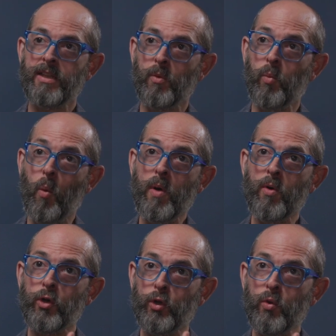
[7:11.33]
and what we
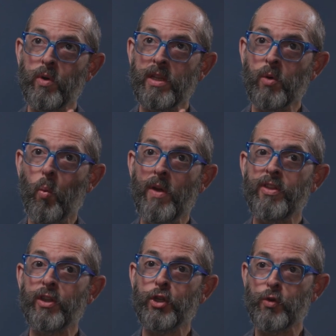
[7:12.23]
want to do is
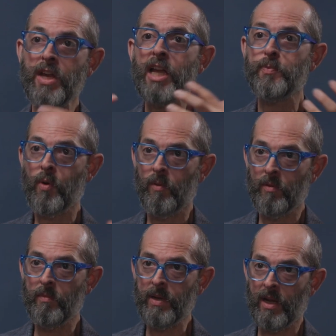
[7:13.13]
when the triage
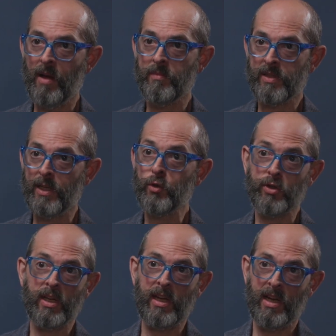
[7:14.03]
problem becomes
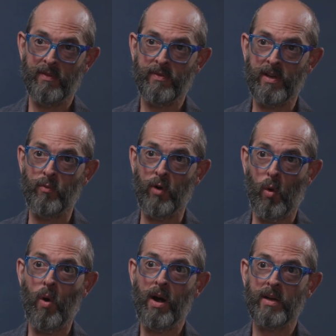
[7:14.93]
interesting enough that it
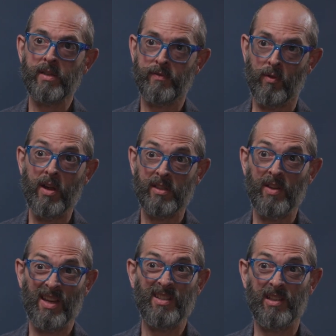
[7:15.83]
requires for us
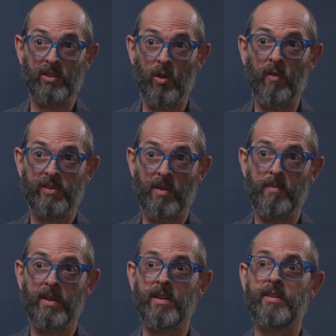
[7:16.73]
to actually solve
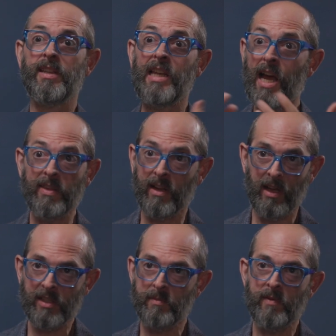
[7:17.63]
something and delight the
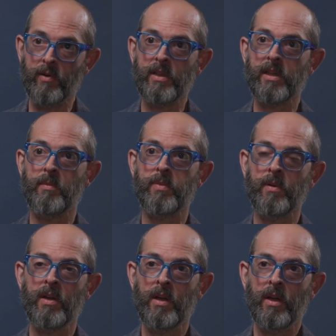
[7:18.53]
customer, for
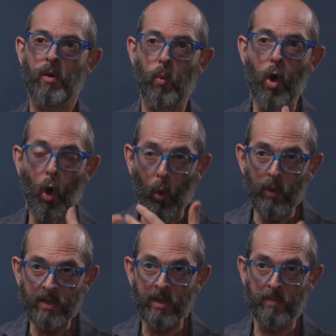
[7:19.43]
example, we're
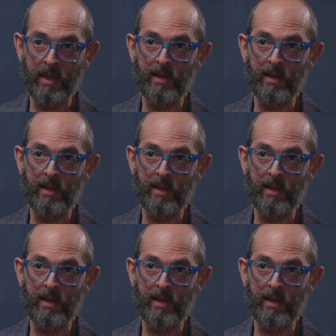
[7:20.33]
always going to